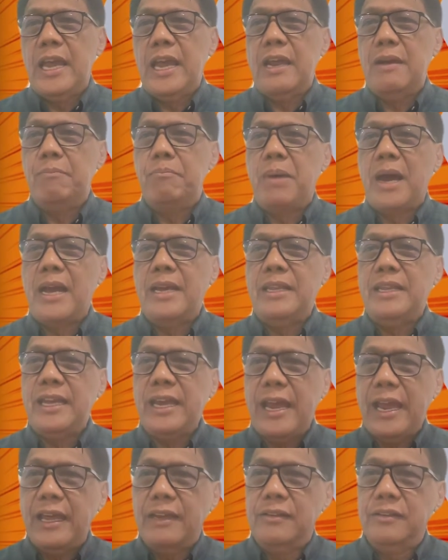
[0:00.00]
and by
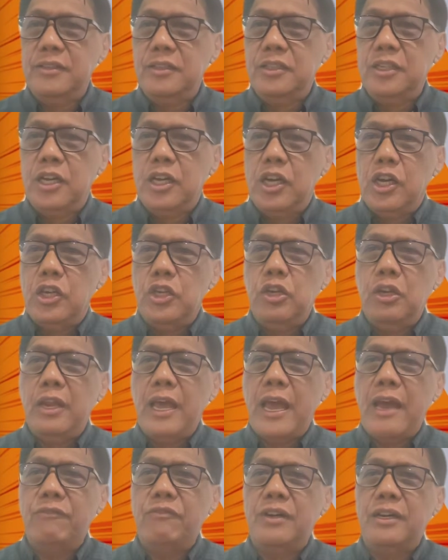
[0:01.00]
the end,
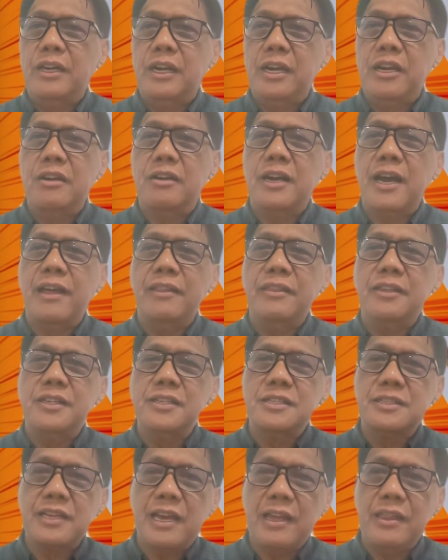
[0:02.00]
you'll have a clear
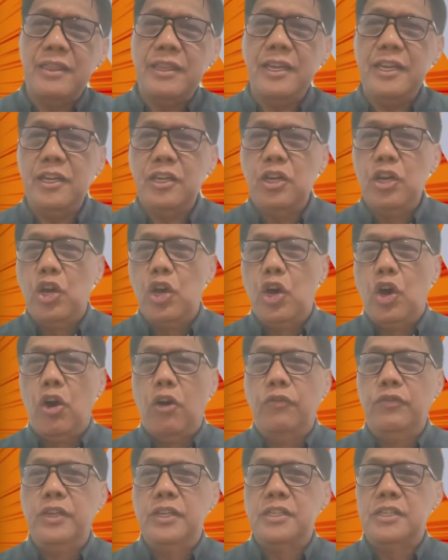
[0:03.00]
understanding
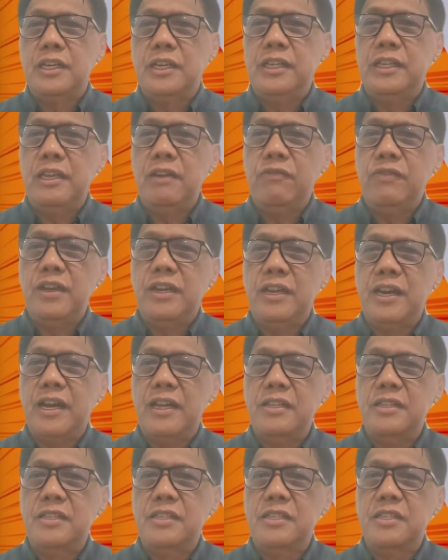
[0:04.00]
of the
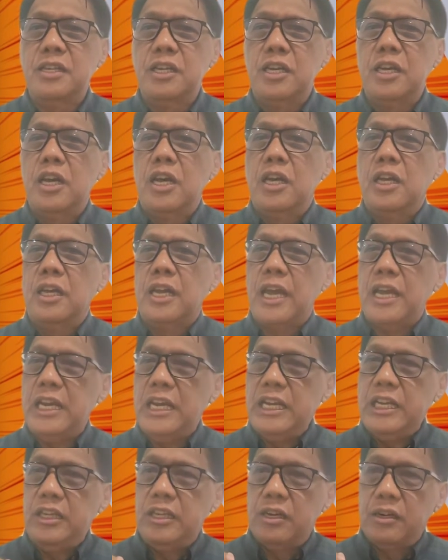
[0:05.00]
significance okay,
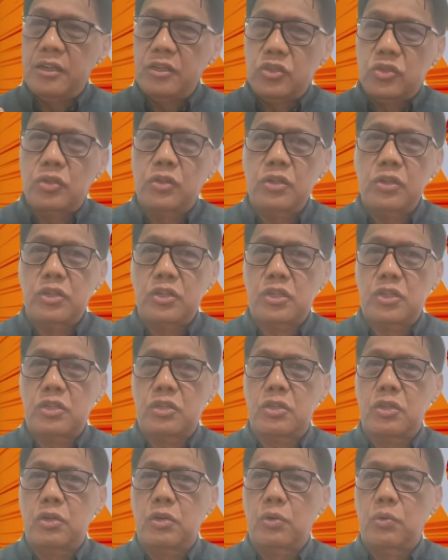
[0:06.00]
in the
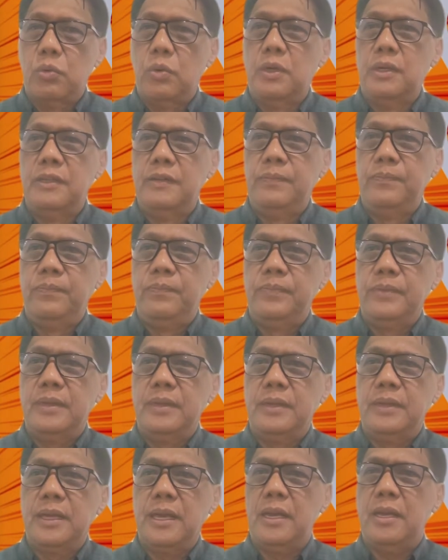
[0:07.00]
research world.
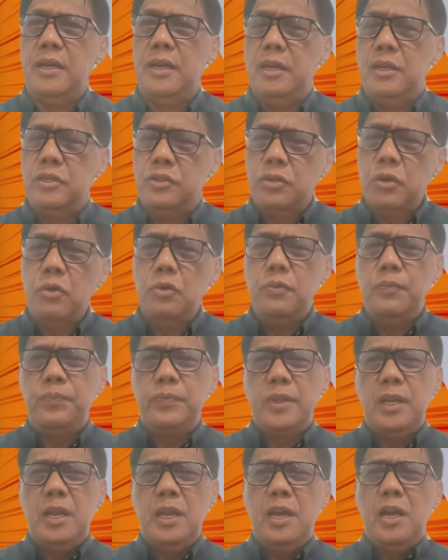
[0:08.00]
Okay. So,
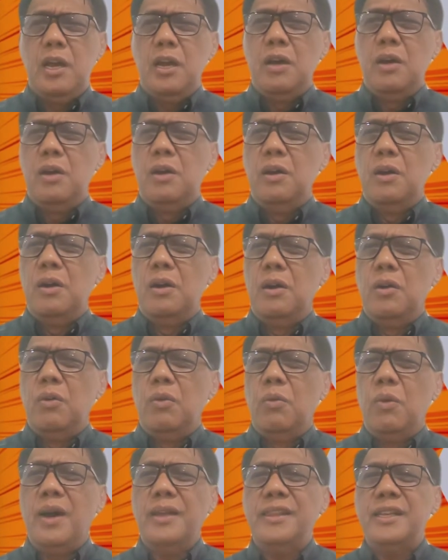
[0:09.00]

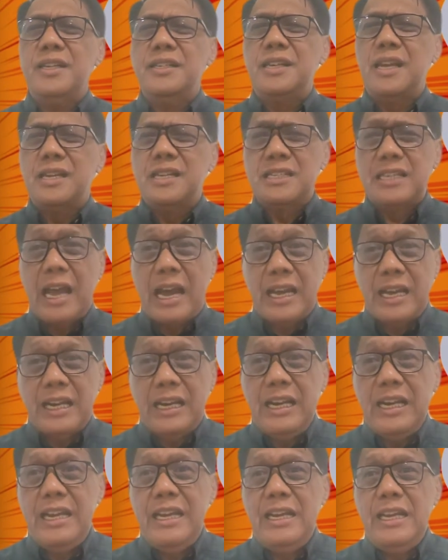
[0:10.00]
what is
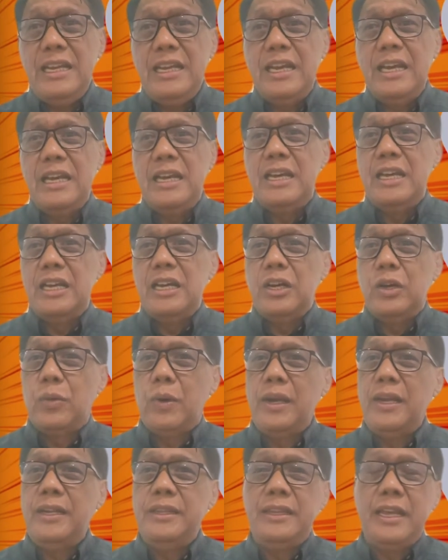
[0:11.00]
exactly
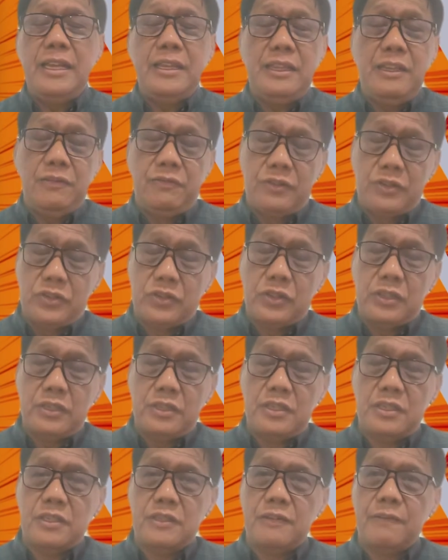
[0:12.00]
qualitative
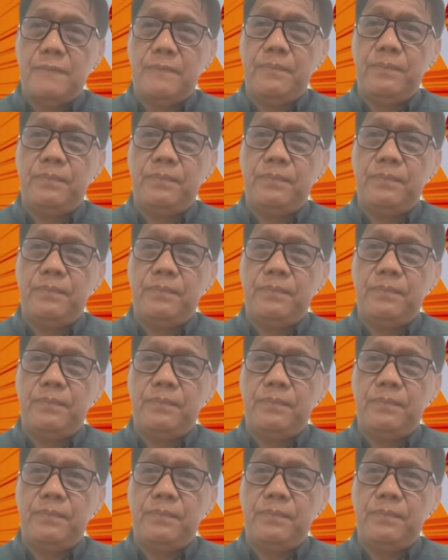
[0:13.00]
research?